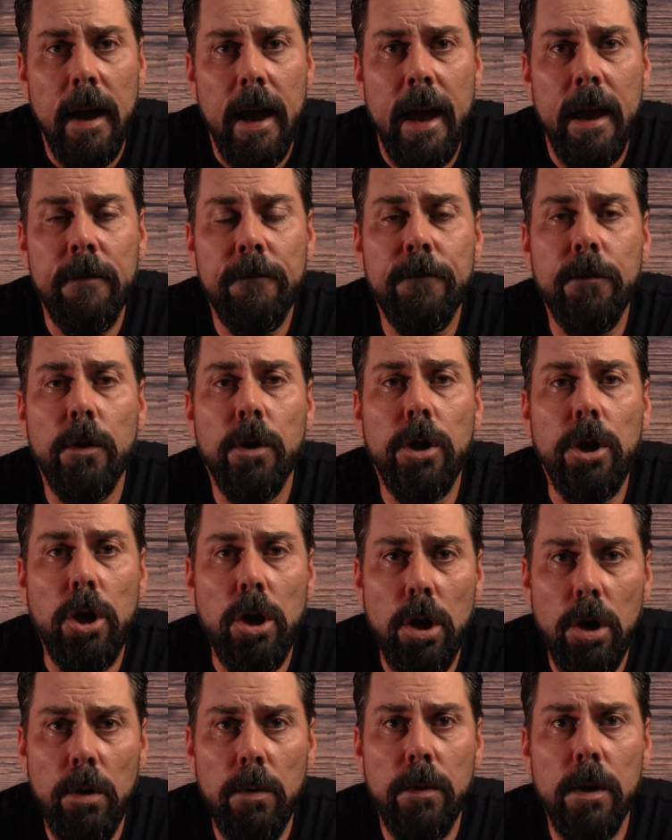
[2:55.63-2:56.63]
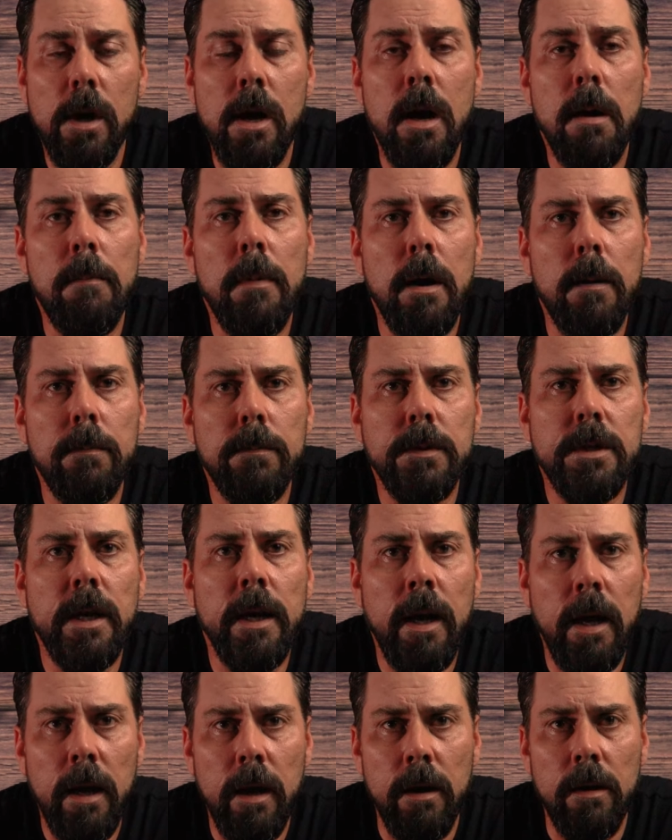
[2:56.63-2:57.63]
And for you to come up to
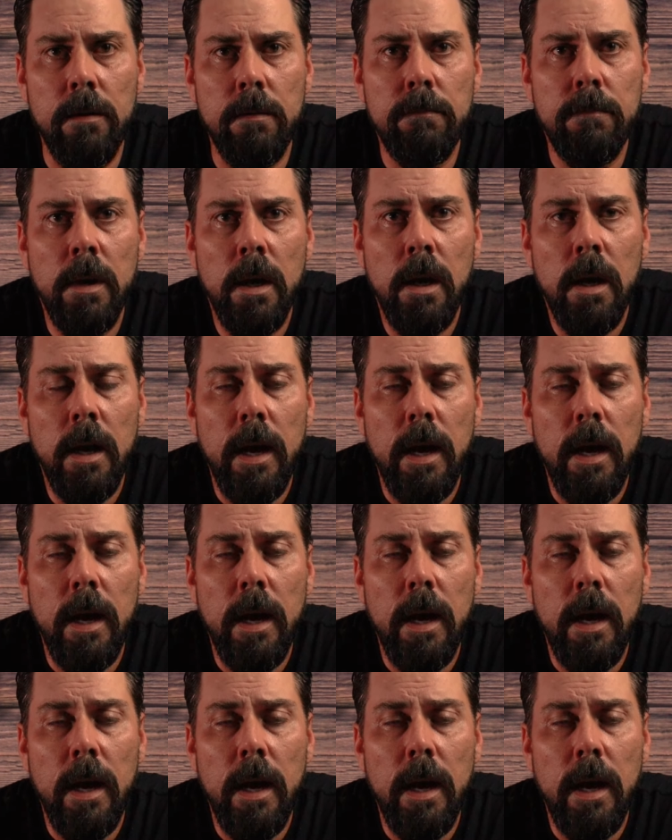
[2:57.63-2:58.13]
him